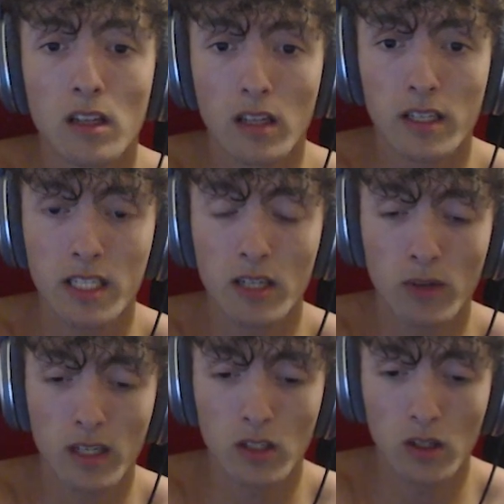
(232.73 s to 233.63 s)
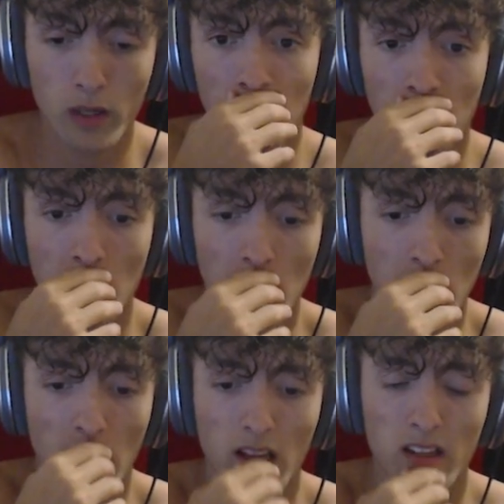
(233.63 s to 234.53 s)
Let's see if we can do it.
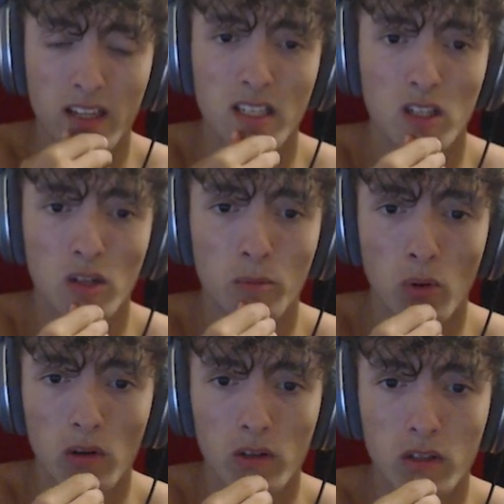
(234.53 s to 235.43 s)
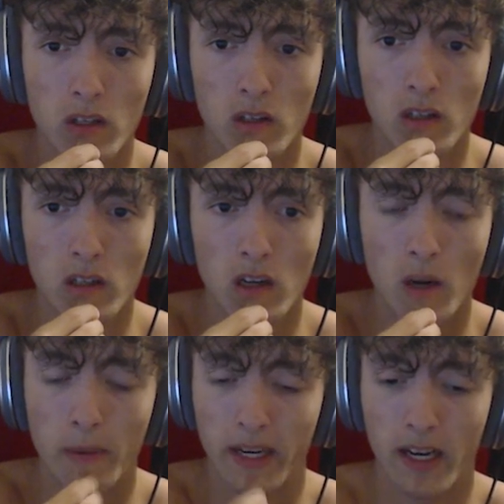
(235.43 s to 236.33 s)
Oh, I look like such a good board, too. Oh
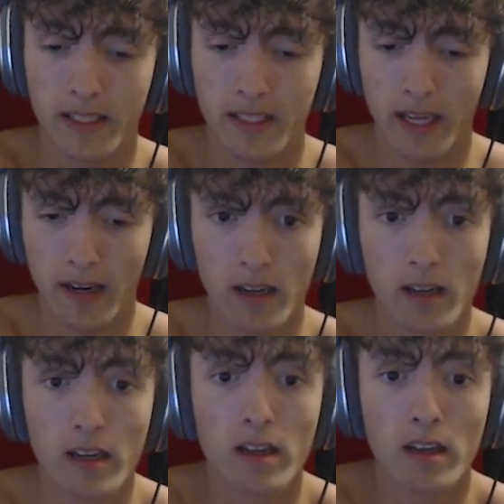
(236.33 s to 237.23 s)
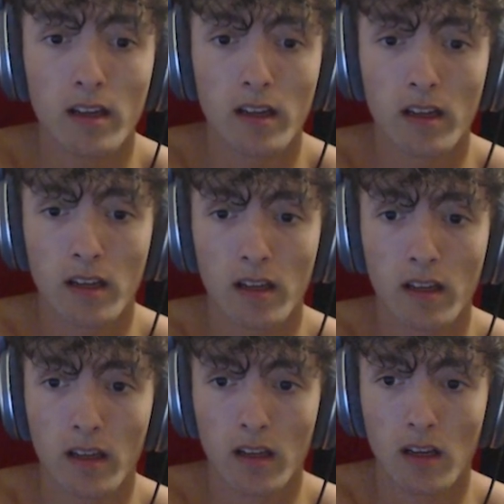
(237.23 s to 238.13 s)
my god, it's dead.
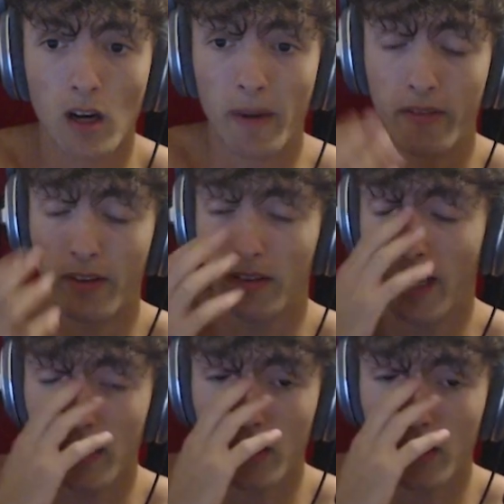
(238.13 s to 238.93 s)
Oh my god, fifty X, are you